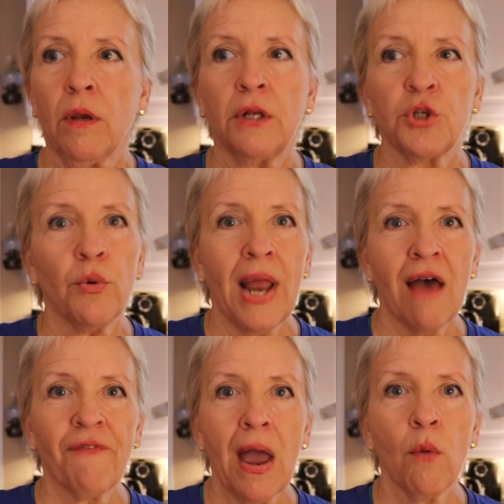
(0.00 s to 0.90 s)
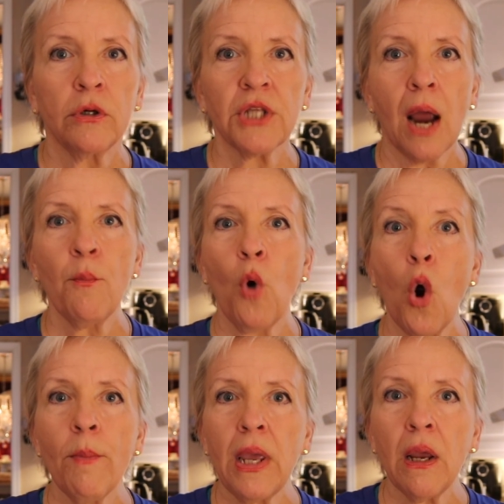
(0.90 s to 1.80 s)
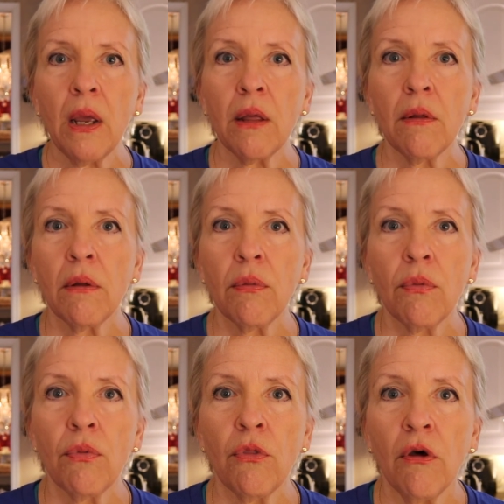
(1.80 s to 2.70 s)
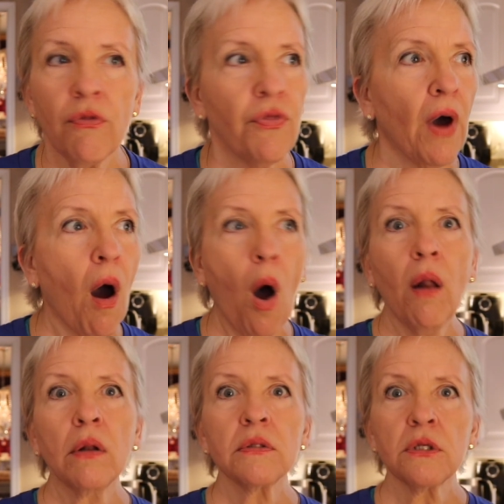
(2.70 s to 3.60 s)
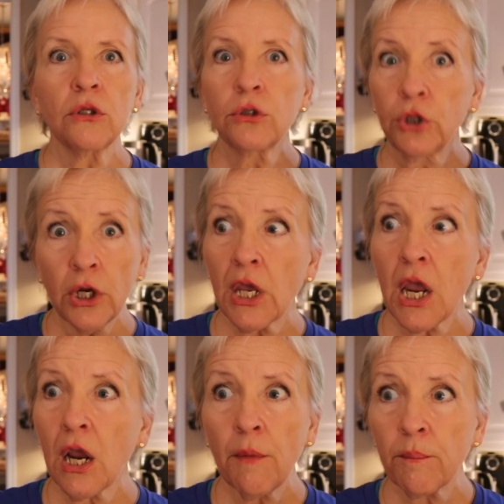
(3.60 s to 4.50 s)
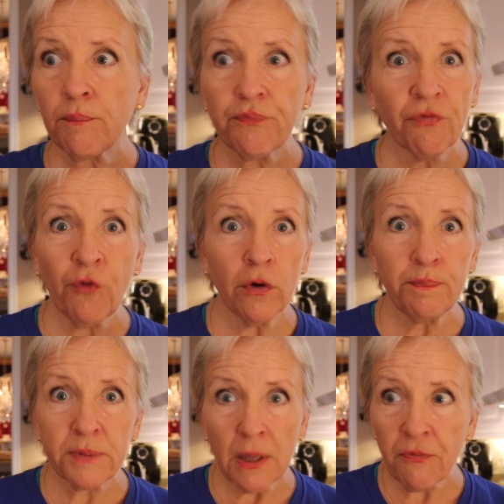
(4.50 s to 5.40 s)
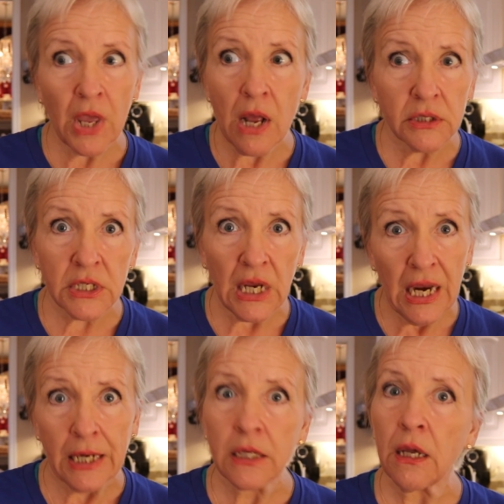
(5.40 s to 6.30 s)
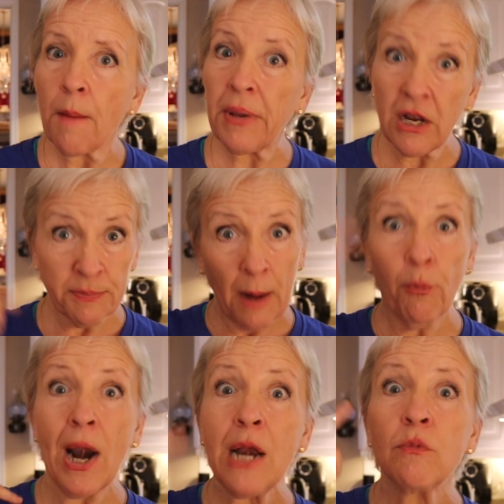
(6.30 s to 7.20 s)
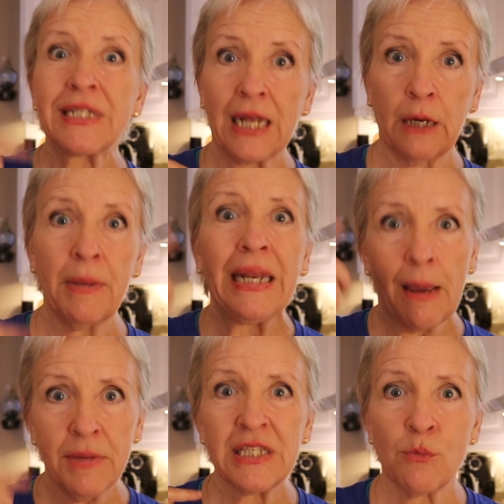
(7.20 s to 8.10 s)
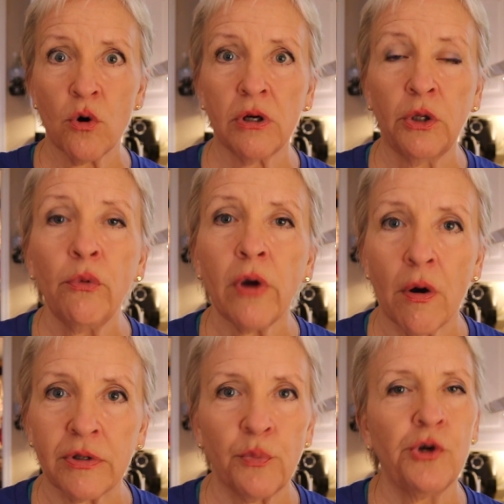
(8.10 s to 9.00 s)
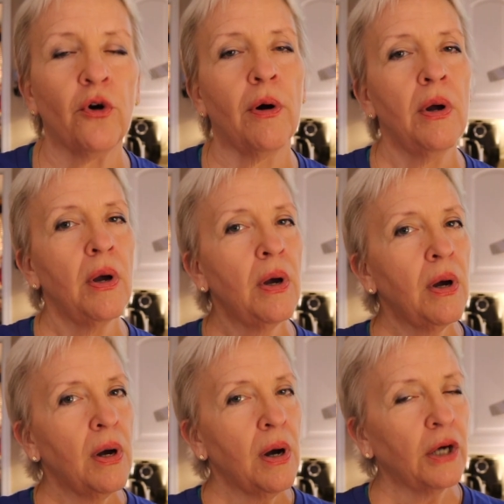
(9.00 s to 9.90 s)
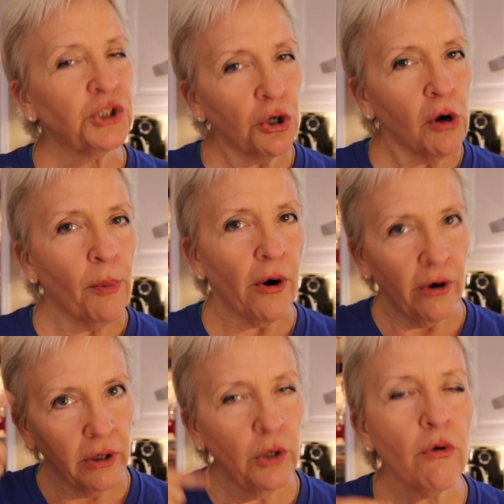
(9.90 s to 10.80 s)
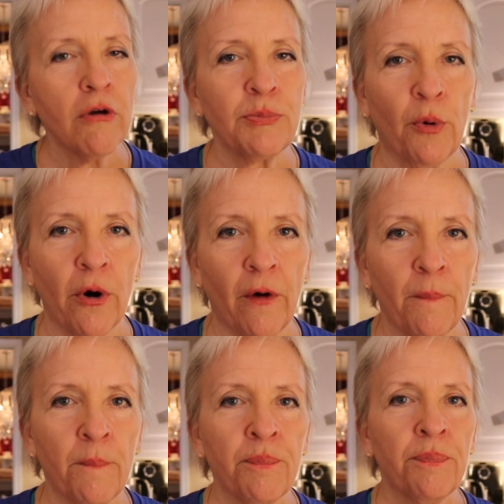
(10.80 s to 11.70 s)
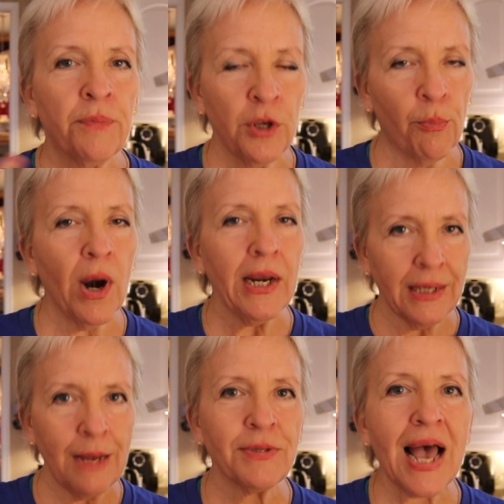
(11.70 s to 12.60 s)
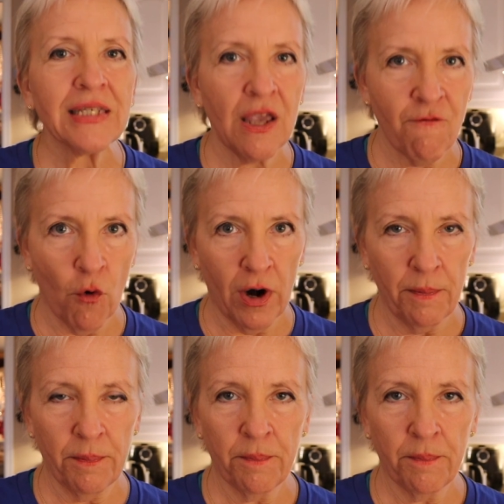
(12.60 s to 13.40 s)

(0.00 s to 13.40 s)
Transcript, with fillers: In 2.5 hours, I'm roaming the halls looking for something else to eat because my brain was telling me, get me some more glucose. When you're a sugar burner, glucose burner, your brain keeps asking for it.